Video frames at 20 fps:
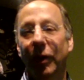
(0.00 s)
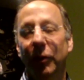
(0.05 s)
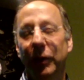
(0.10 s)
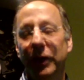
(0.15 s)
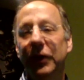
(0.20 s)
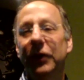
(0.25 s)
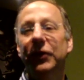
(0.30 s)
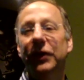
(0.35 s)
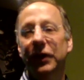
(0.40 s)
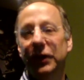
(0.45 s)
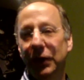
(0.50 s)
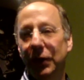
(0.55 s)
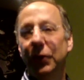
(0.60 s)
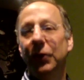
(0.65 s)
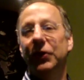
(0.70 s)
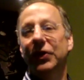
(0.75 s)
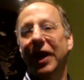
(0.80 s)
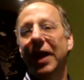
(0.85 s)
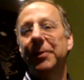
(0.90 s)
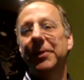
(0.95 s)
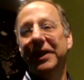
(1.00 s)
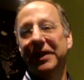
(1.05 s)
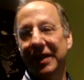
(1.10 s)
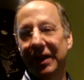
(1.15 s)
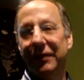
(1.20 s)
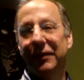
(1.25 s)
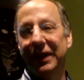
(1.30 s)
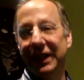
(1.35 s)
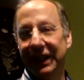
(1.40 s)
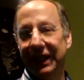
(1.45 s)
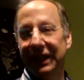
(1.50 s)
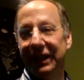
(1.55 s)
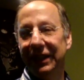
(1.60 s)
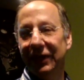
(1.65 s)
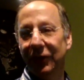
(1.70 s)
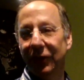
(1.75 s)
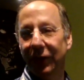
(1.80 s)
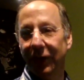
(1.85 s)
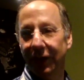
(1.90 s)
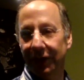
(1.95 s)
We used to use objectivity,
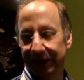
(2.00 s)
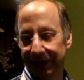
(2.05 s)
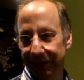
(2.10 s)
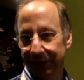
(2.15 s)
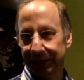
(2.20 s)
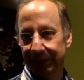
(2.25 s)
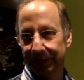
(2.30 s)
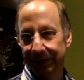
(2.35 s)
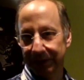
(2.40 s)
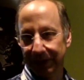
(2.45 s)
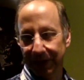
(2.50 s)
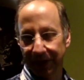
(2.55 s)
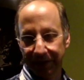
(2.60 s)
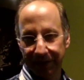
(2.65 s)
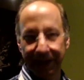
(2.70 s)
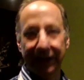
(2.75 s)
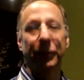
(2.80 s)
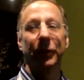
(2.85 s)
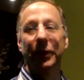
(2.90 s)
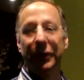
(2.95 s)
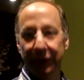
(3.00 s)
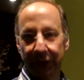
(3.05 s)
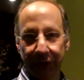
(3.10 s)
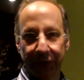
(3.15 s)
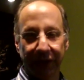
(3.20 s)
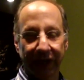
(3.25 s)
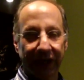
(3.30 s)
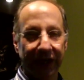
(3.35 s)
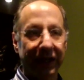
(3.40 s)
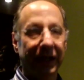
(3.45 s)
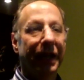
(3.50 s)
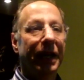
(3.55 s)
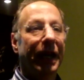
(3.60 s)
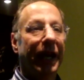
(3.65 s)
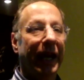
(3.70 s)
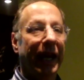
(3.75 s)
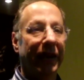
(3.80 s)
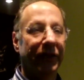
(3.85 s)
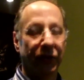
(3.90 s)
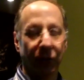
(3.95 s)
at least think we were using it,
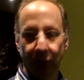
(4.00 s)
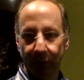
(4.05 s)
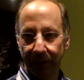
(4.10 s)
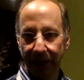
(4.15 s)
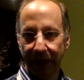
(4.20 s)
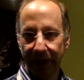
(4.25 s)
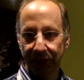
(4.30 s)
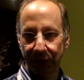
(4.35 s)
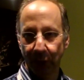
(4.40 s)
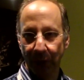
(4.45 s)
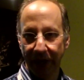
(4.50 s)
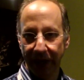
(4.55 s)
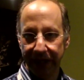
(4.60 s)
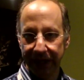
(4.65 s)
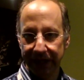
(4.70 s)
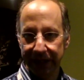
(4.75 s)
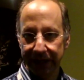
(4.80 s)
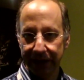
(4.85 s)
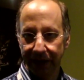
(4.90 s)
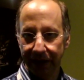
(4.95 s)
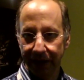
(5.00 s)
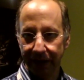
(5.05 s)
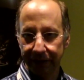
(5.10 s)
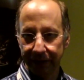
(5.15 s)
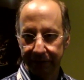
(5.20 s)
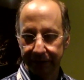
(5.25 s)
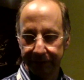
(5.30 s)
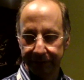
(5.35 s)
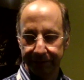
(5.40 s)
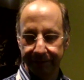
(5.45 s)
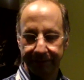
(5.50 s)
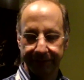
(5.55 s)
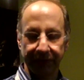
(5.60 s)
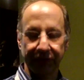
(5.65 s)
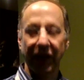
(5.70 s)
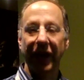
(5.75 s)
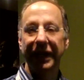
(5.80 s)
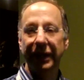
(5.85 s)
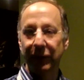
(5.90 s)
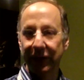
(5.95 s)
as a way of
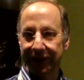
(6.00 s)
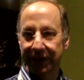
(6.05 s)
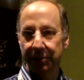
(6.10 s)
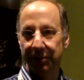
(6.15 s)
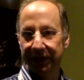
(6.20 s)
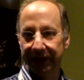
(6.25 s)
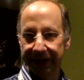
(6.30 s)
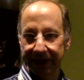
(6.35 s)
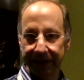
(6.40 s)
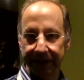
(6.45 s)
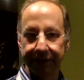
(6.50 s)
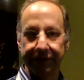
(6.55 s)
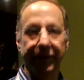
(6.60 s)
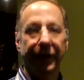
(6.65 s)
deciding what to believe.